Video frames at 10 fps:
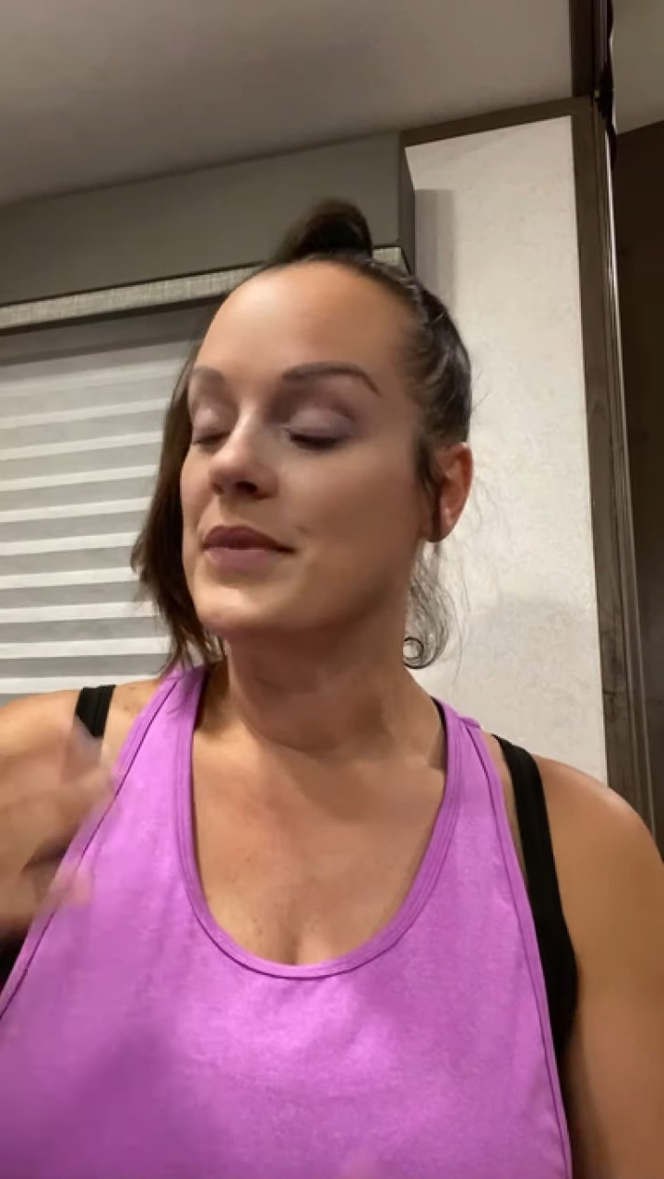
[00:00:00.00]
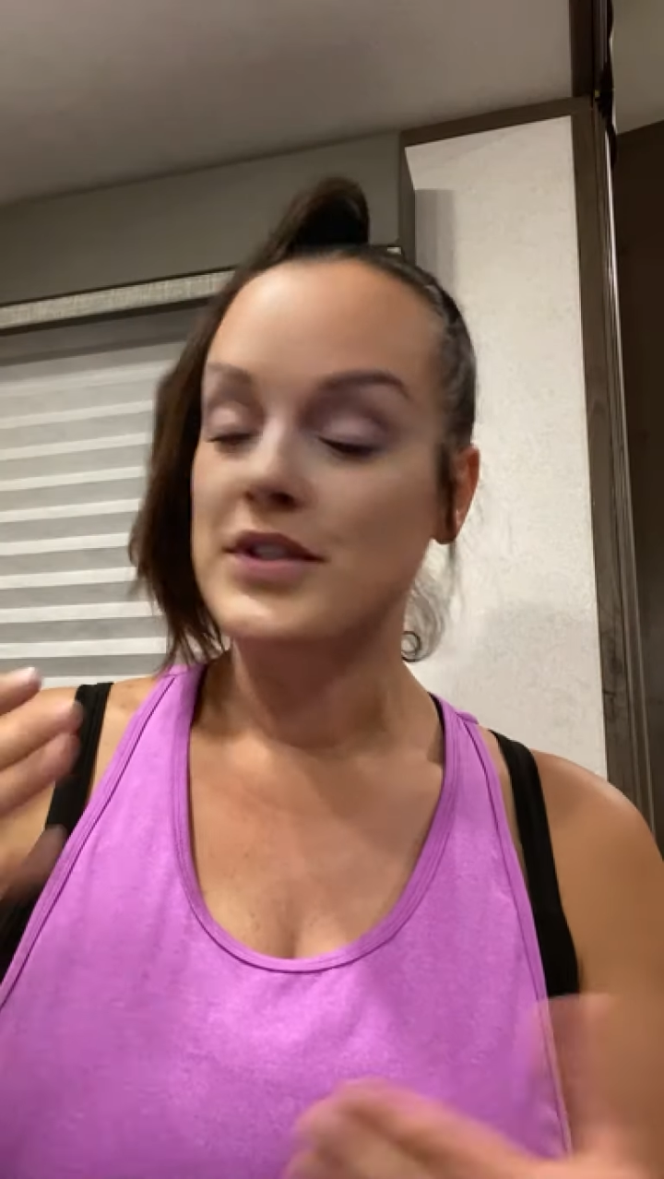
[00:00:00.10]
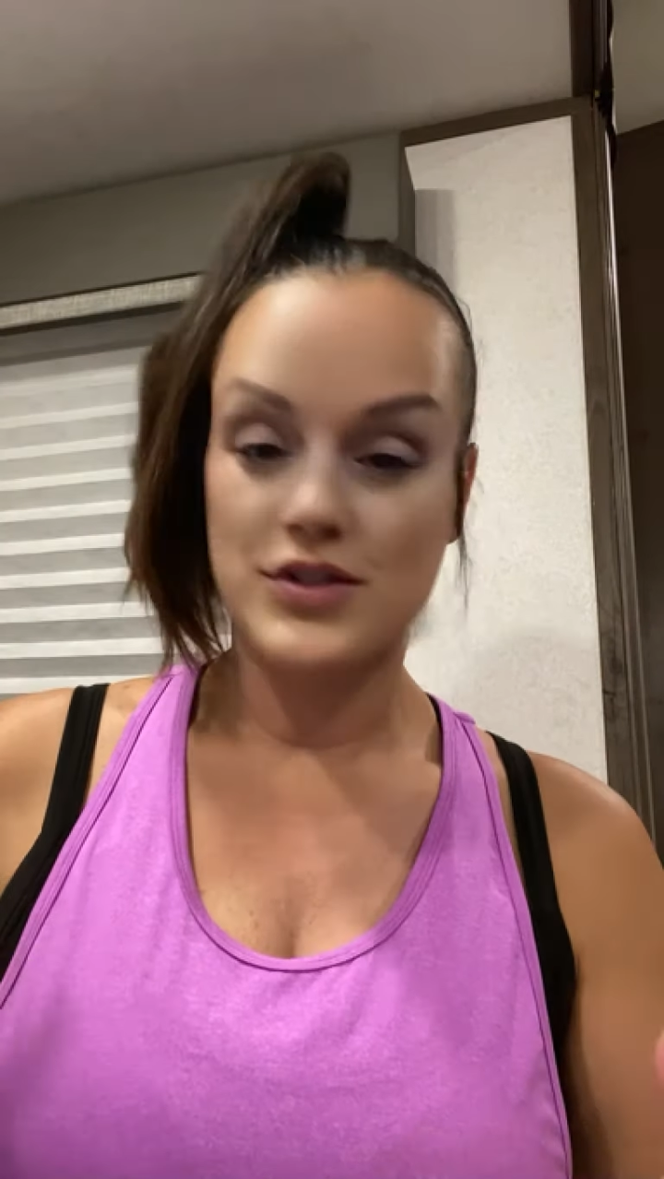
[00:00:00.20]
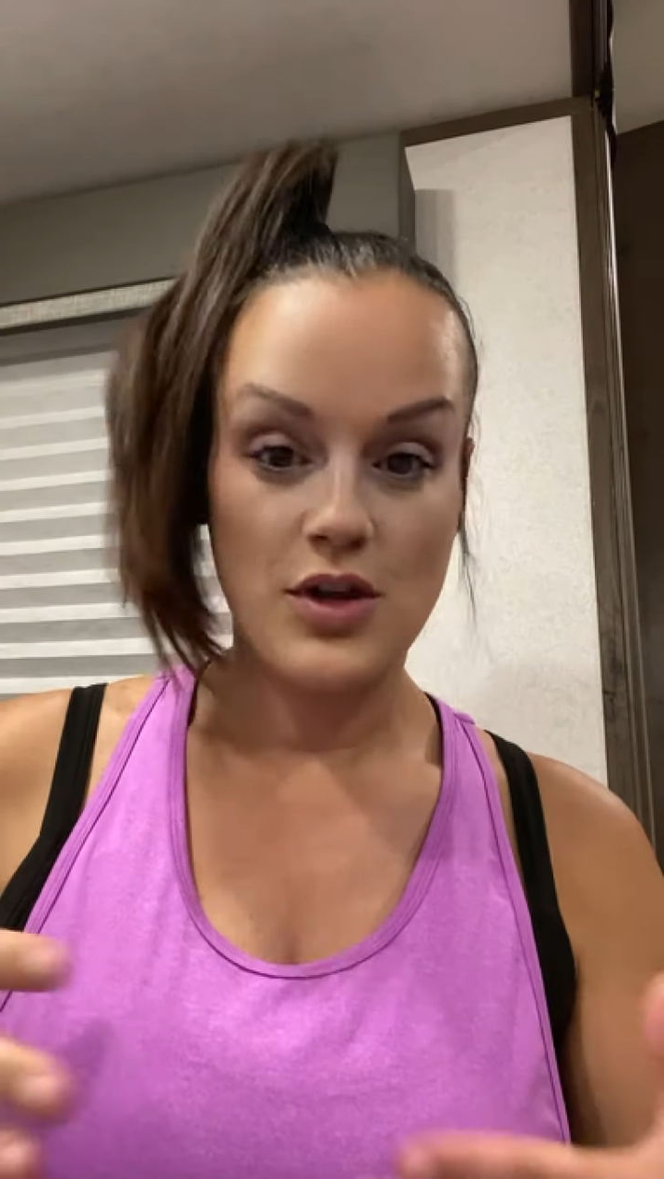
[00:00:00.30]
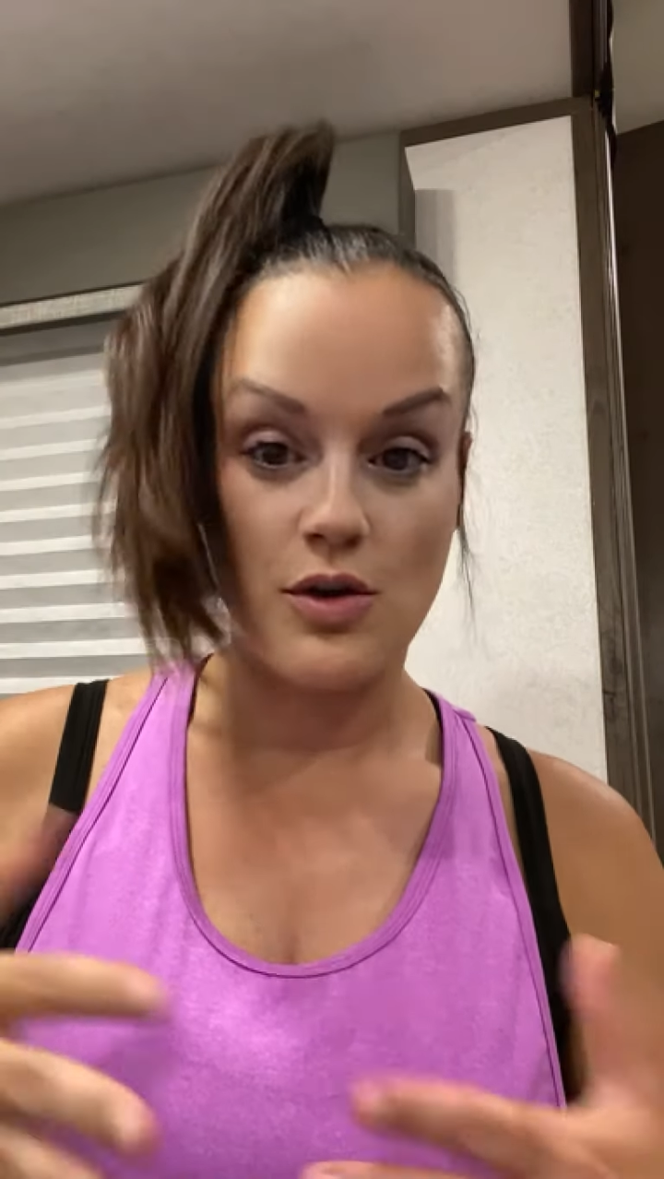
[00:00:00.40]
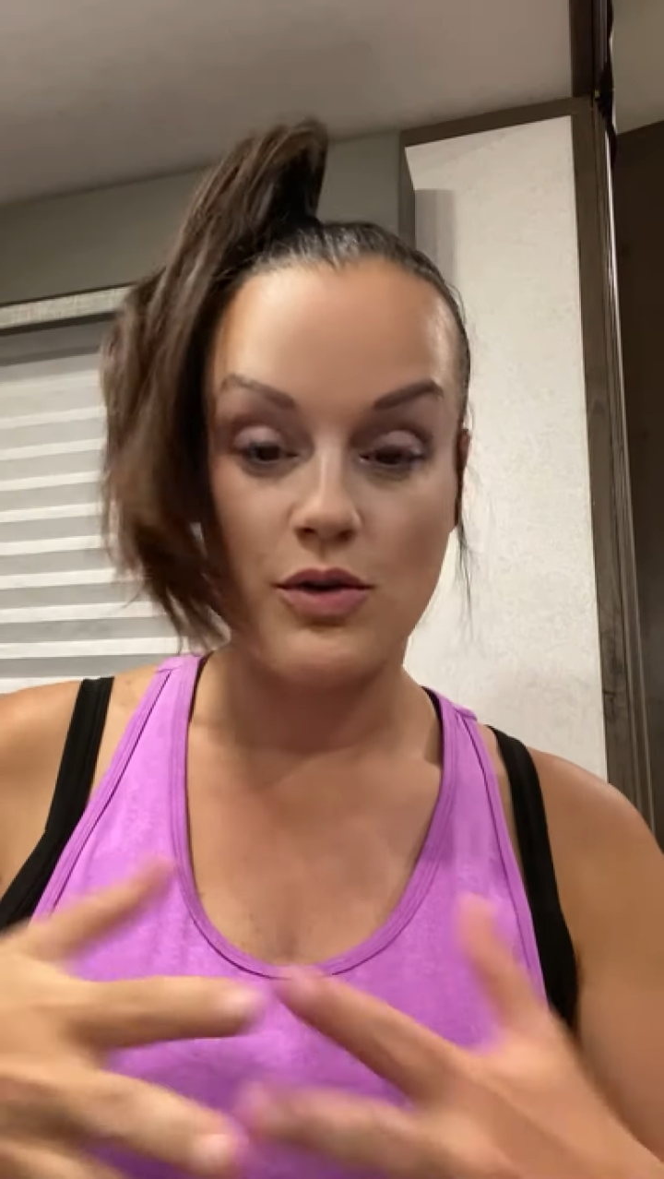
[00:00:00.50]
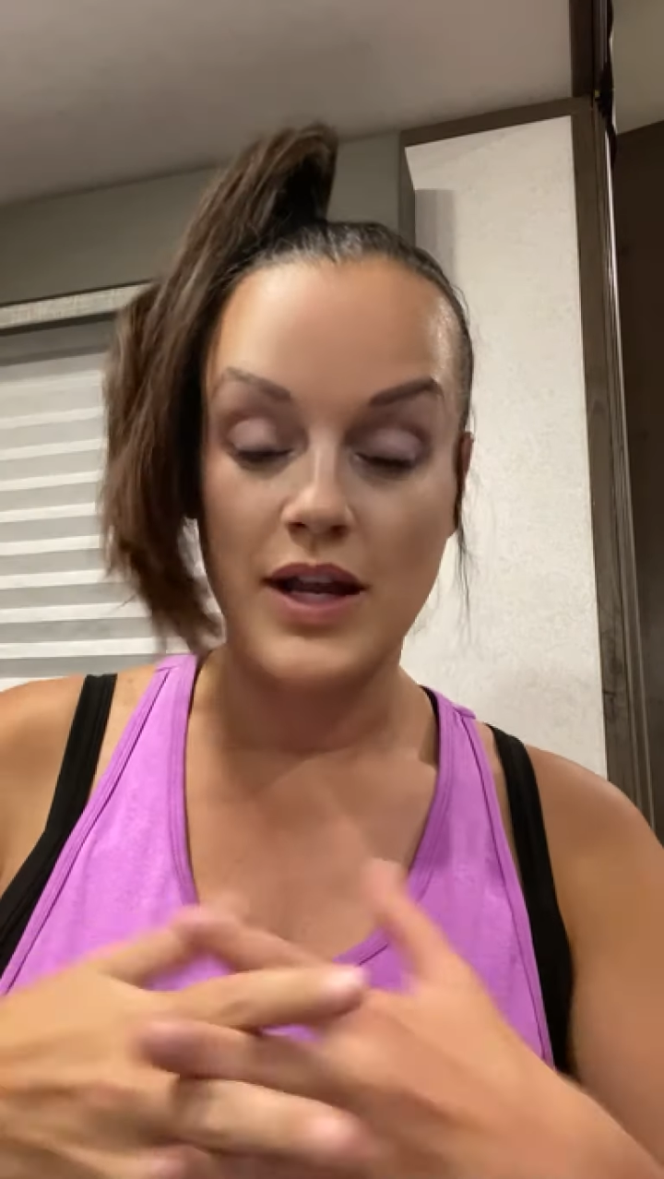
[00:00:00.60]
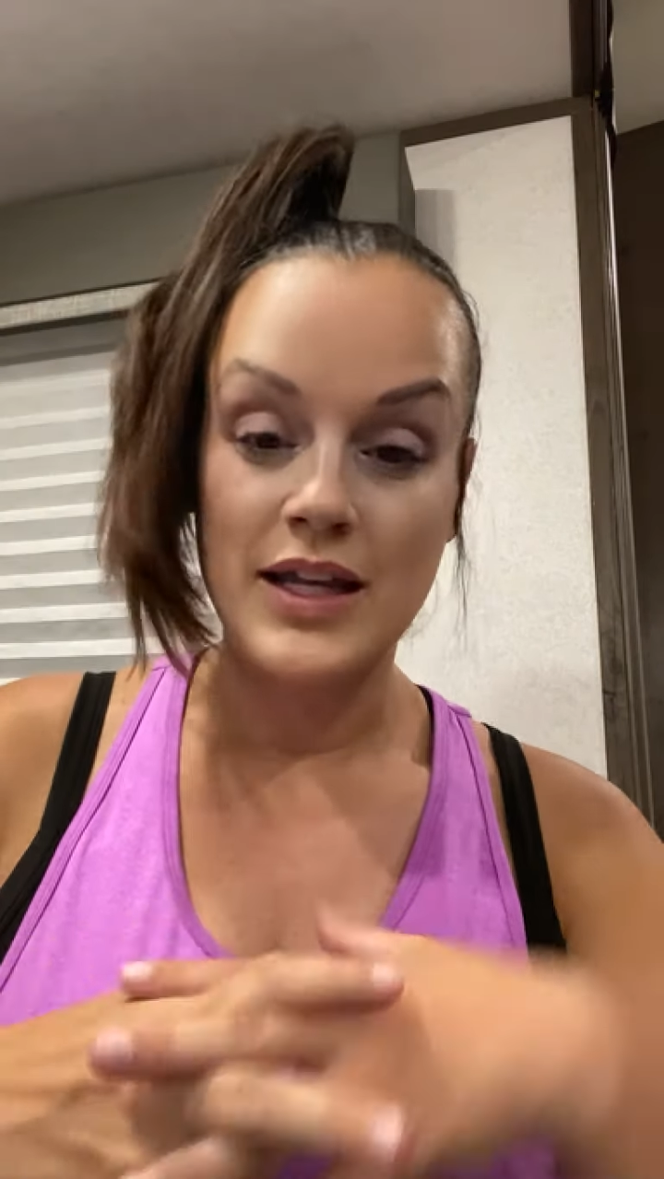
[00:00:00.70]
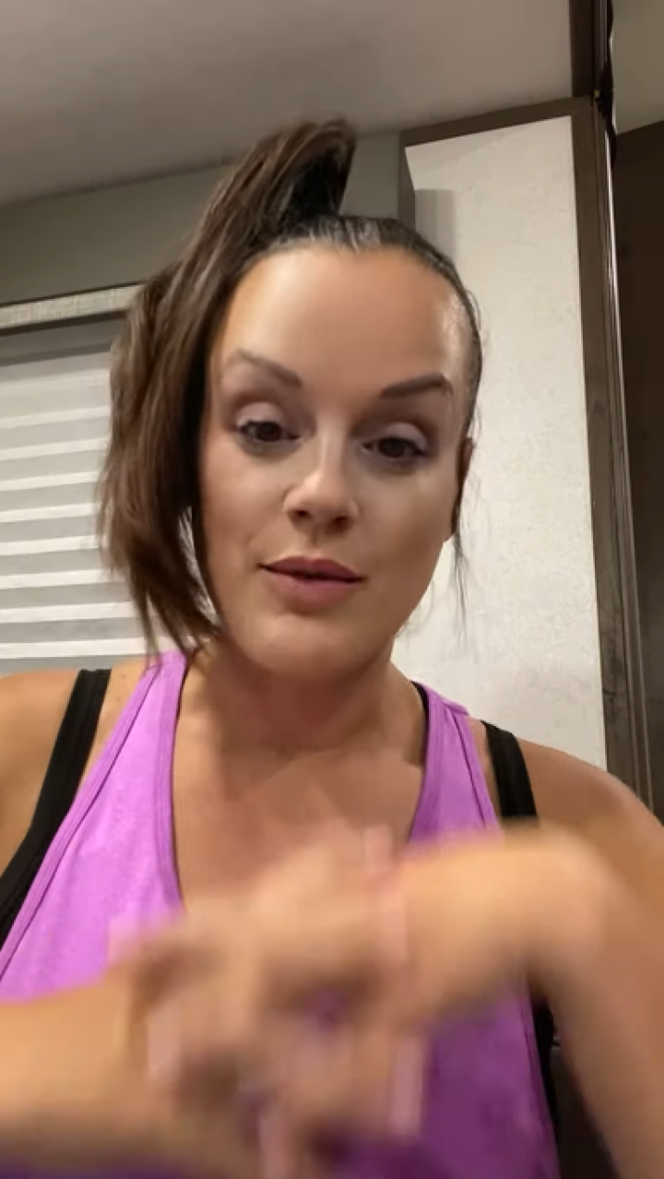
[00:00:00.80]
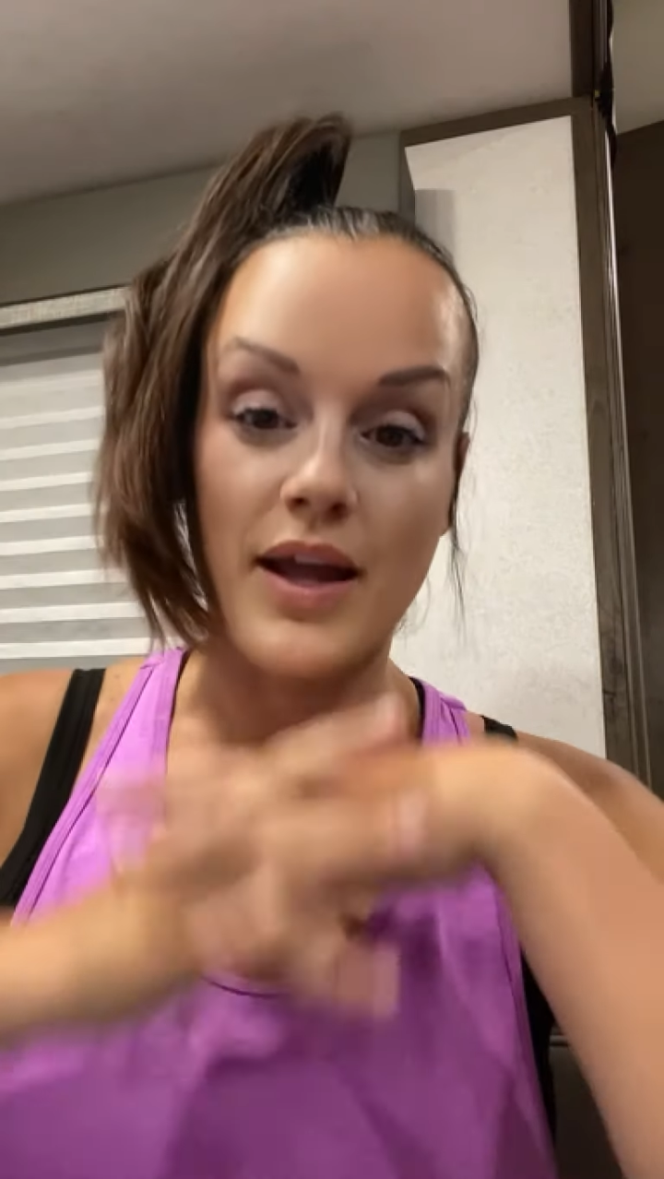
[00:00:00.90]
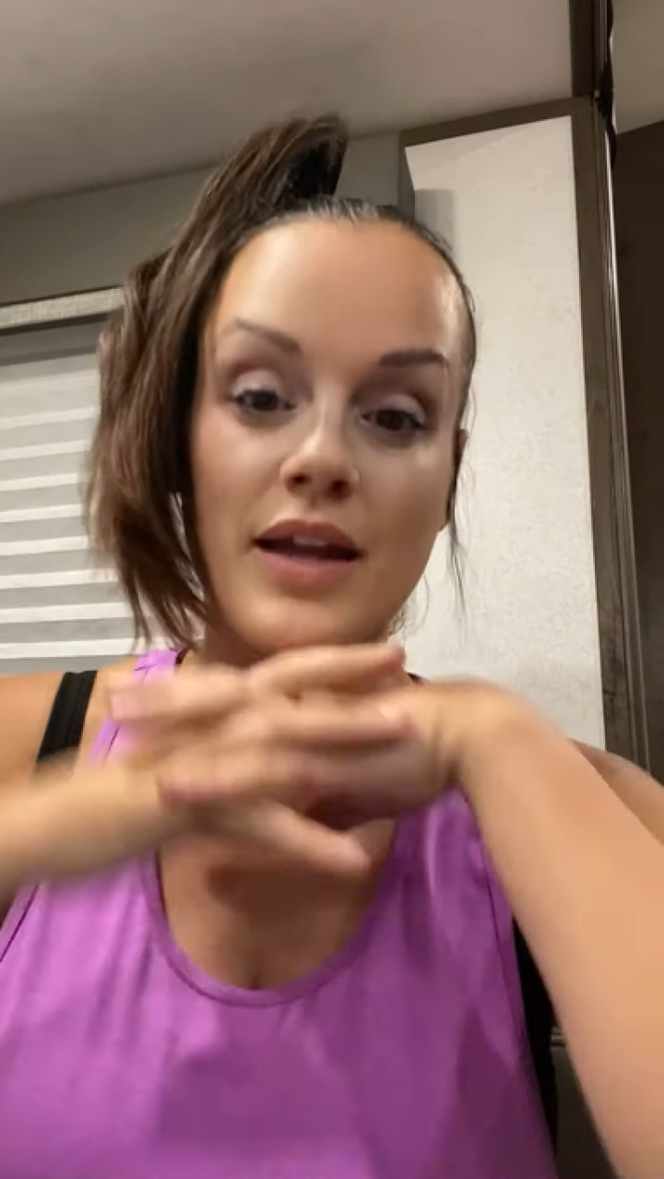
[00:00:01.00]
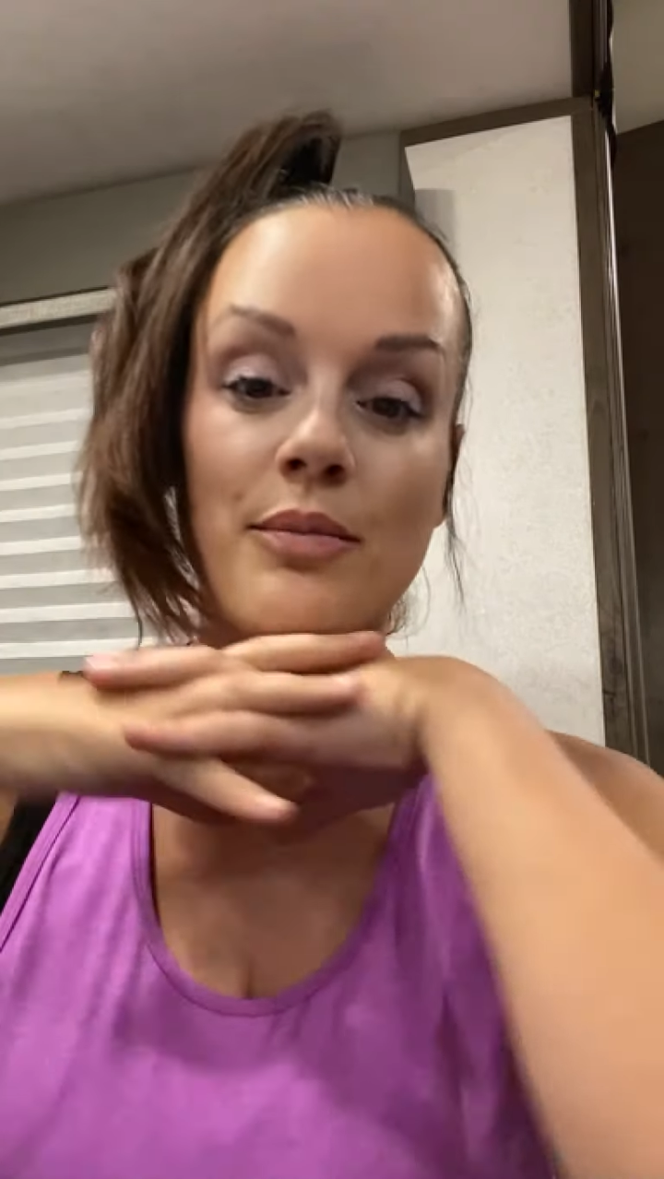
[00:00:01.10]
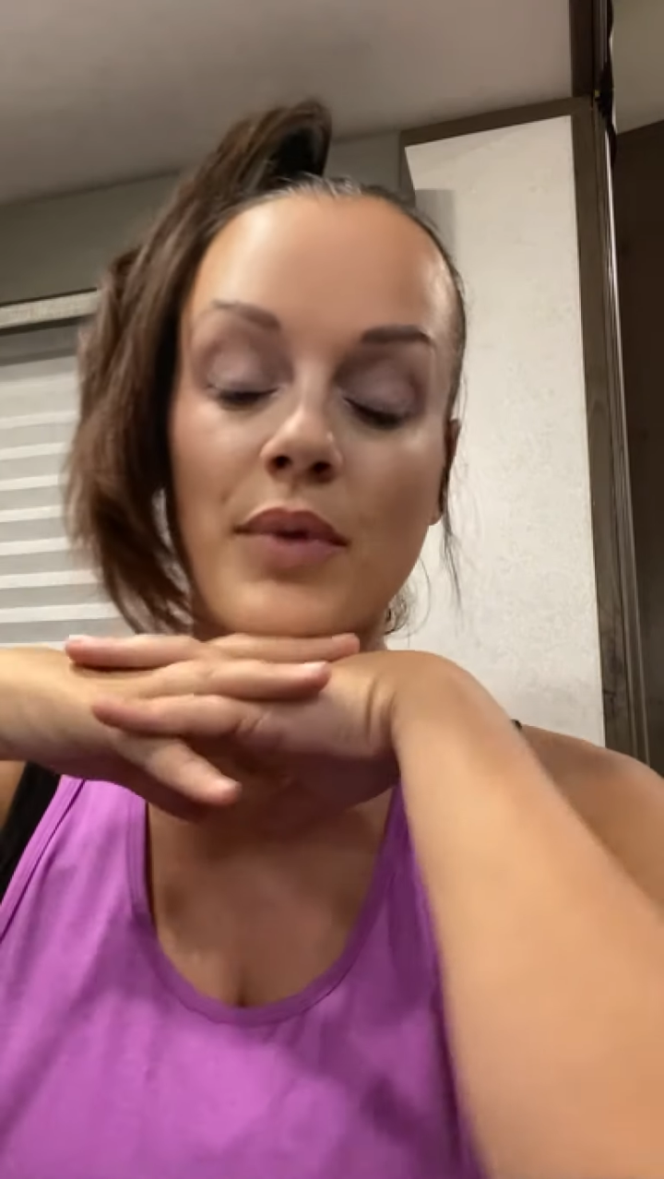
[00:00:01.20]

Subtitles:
So anyway,